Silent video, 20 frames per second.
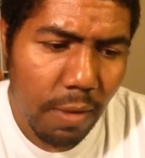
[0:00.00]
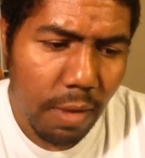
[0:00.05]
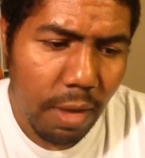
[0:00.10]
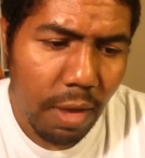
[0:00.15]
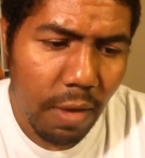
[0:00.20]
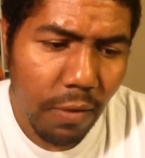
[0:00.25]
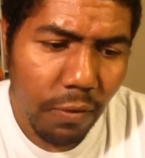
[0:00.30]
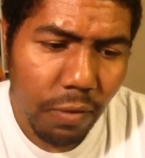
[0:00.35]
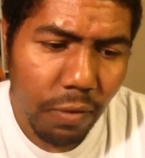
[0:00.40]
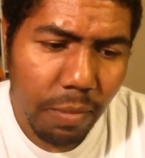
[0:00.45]

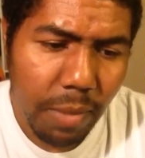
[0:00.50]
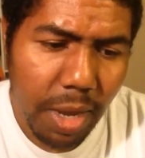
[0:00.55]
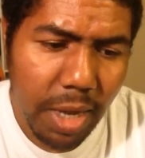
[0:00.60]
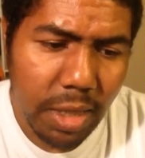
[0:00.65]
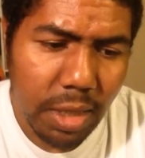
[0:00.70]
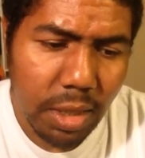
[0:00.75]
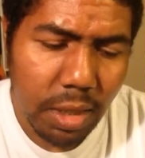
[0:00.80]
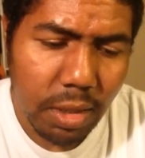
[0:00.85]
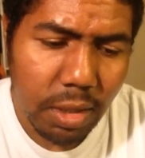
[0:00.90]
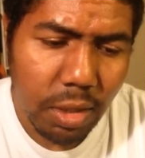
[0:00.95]

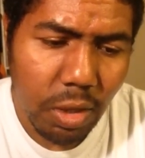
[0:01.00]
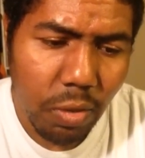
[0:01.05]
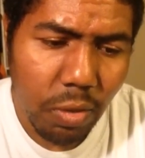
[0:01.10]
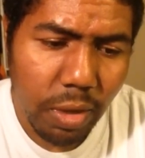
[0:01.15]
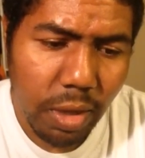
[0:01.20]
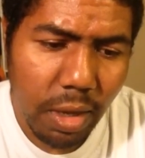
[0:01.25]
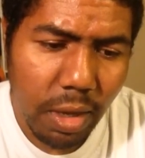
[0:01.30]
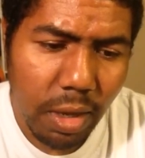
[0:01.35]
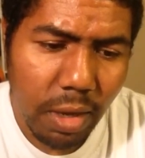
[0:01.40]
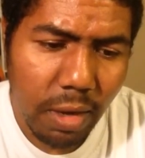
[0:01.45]
Information
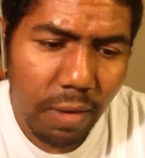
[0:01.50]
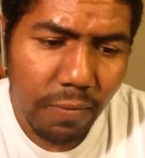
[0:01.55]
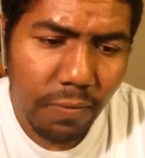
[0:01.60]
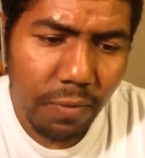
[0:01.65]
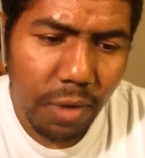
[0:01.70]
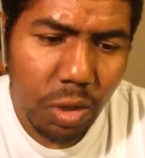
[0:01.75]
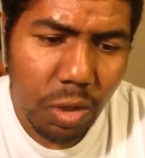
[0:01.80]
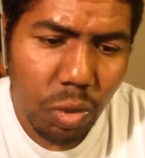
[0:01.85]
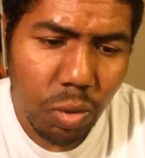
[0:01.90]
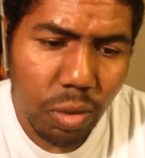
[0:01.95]
concerning
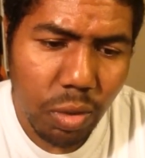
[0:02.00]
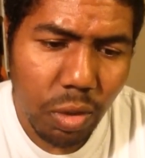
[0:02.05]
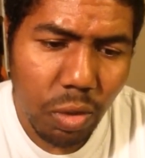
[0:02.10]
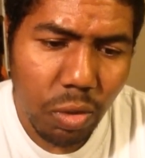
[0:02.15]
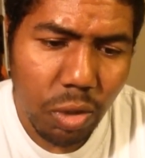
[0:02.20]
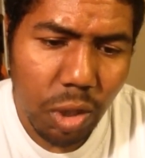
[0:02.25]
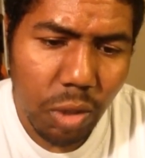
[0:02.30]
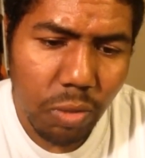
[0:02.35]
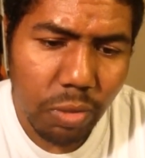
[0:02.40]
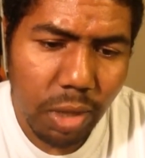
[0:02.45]
individuals
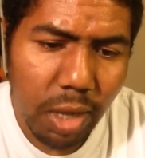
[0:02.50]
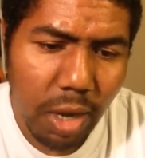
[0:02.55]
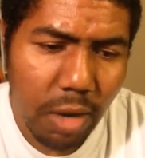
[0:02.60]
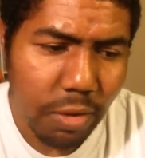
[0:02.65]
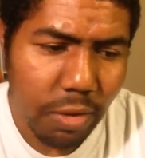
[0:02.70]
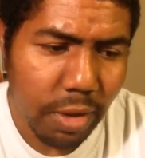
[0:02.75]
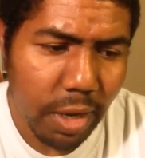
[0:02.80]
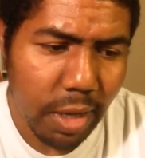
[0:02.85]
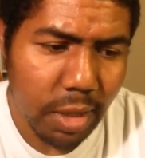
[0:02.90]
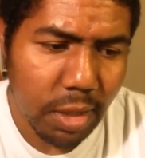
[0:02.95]
associated with the
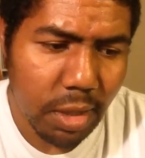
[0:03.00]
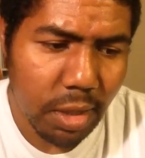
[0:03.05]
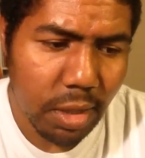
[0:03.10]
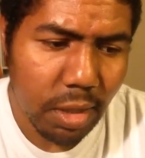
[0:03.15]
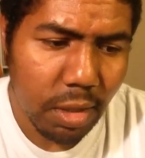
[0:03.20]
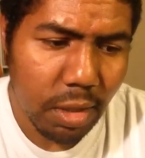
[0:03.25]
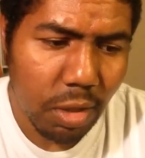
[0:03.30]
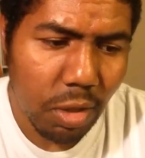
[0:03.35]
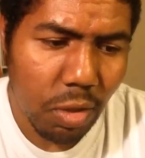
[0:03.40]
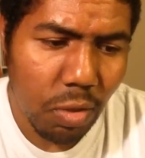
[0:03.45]
congregation
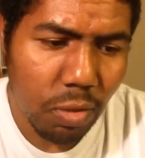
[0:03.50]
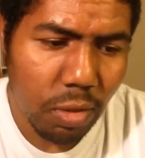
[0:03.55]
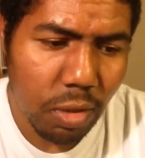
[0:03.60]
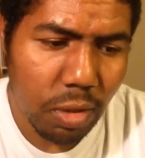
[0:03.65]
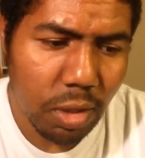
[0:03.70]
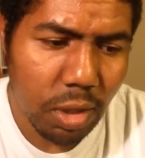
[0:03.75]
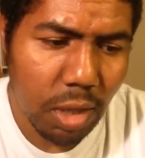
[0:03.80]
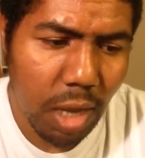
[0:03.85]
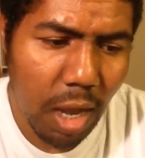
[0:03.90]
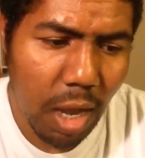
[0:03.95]
and accused
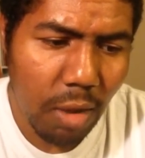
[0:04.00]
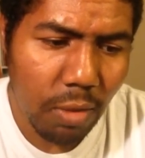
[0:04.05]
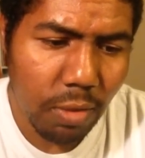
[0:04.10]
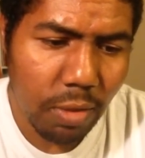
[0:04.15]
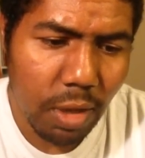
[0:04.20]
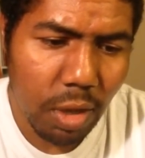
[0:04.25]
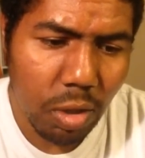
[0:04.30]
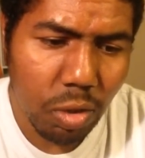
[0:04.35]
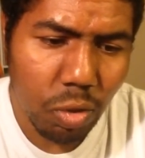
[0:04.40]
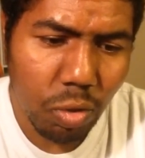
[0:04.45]
of child
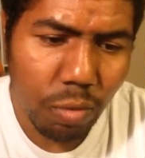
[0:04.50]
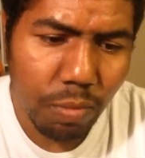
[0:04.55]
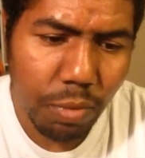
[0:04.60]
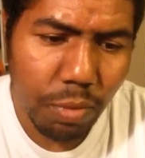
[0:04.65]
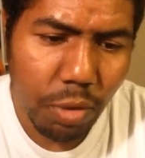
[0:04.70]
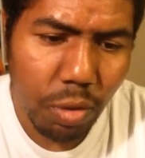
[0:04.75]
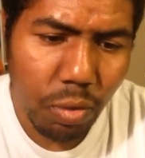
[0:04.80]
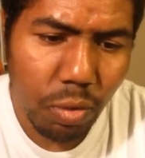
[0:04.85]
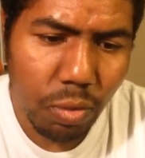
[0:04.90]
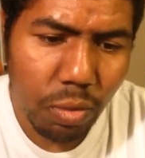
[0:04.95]
sexual
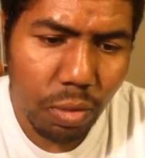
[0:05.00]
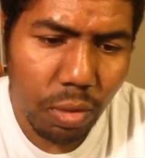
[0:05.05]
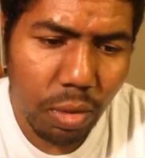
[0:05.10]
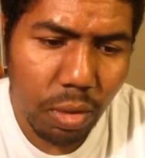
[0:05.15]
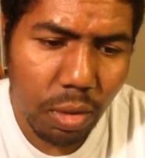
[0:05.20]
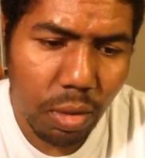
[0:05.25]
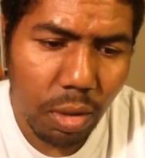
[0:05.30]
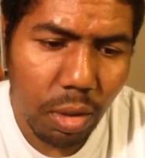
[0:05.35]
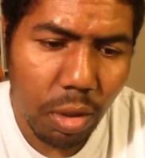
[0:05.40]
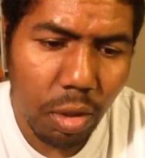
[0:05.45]
abuse,
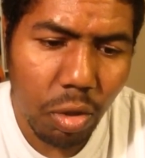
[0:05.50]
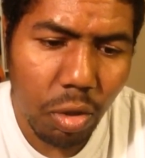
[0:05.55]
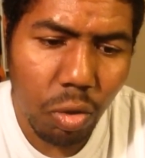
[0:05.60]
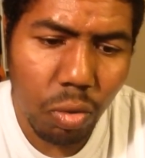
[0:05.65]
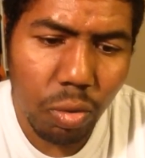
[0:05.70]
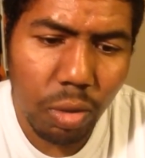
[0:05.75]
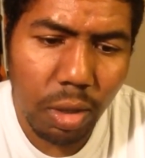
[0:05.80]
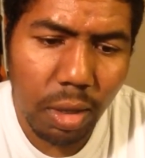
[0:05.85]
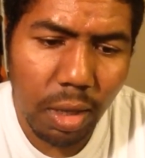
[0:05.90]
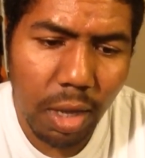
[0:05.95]

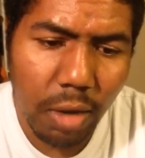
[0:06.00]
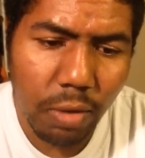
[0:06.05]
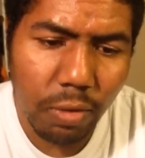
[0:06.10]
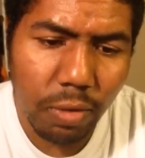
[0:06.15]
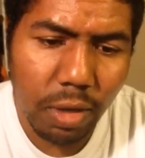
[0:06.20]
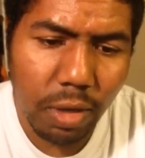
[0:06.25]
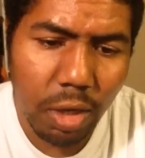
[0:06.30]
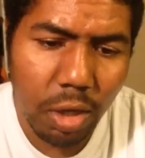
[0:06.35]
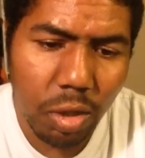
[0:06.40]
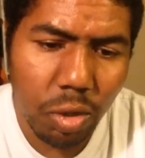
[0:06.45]
including
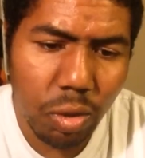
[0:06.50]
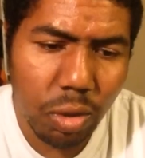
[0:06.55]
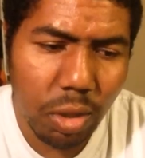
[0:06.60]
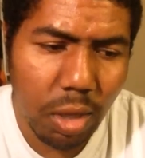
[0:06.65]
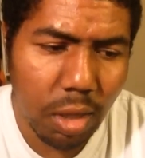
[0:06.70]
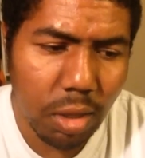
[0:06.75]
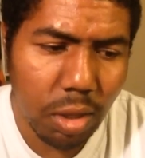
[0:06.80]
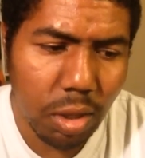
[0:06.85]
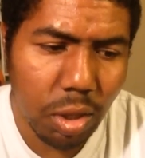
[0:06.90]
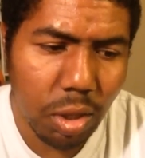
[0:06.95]
letters of
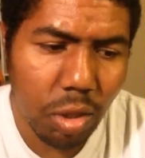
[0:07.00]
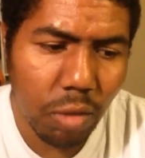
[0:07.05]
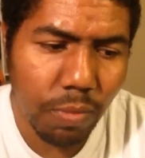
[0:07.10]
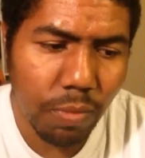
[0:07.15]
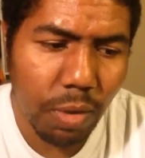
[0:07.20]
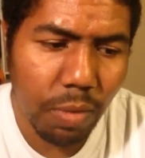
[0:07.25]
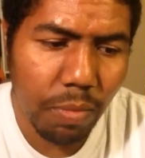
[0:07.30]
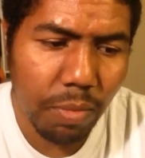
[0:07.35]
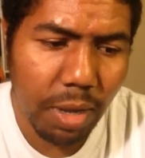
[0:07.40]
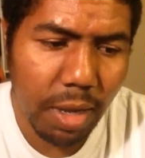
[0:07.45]
introduction, should
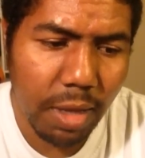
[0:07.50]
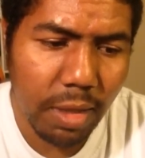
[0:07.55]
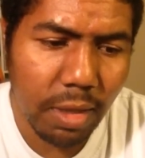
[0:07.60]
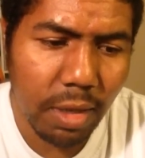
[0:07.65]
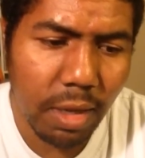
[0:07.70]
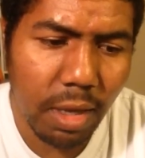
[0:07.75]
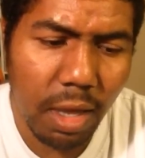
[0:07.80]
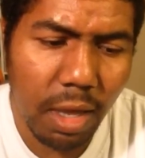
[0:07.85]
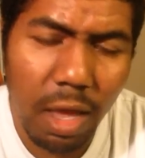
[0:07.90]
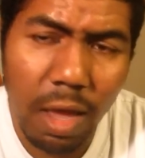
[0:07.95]
be placed
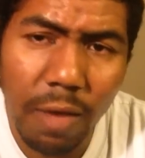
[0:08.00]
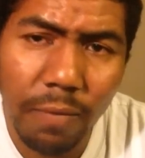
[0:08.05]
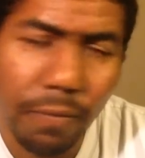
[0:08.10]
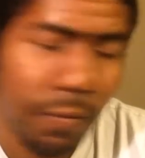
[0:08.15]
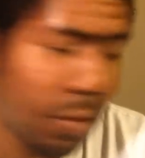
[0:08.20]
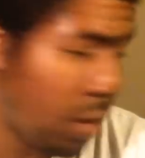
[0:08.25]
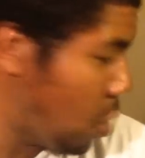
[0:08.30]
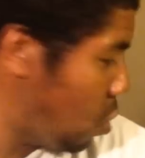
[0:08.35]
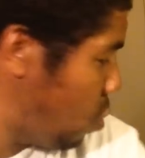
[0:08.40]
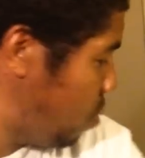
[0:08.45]
in an
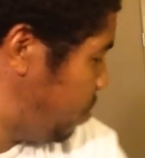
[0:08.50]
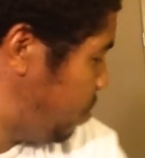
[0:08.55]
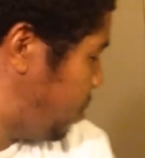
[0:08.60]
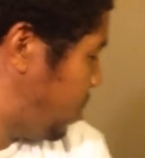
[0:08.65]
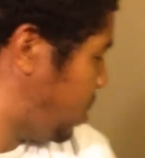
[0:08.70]
envelope,